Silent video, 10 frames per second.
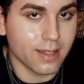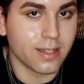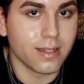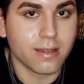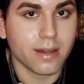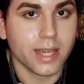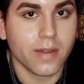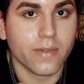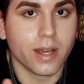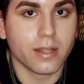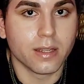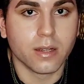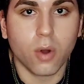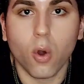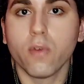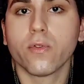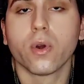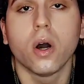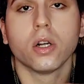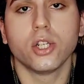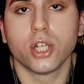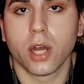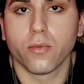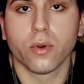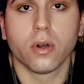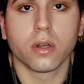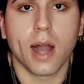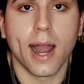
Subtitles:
This is going to give us an overall general